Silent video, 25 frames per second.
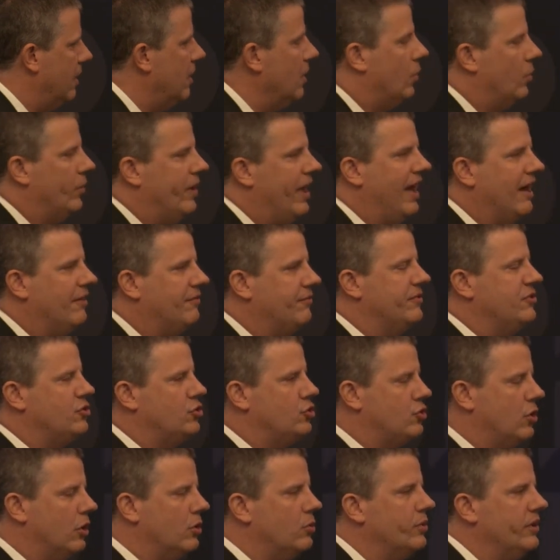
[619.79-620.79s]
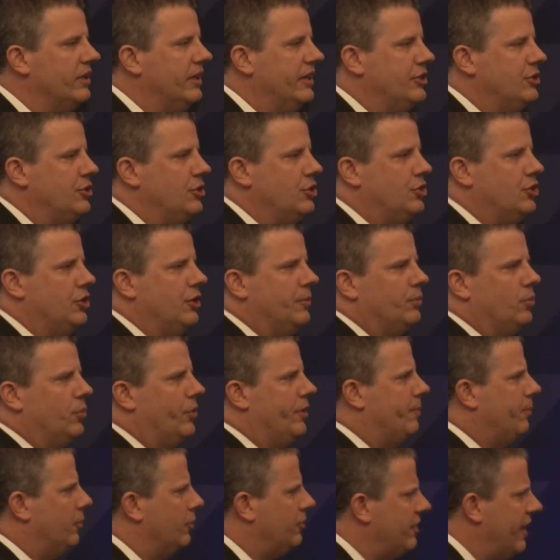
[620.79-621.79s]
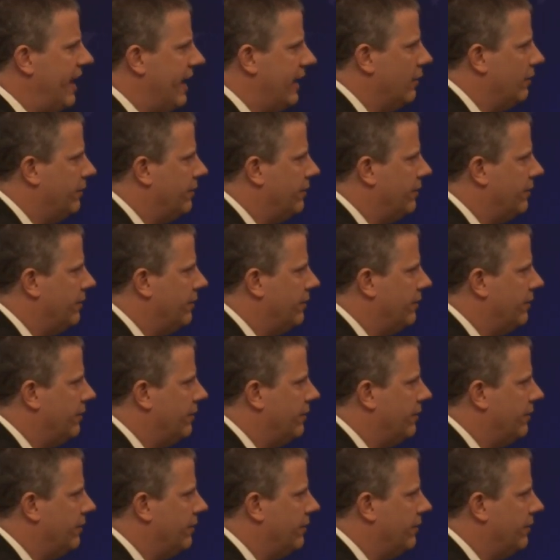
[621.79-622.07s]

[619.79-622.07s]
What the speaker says: We have strong relationship with potato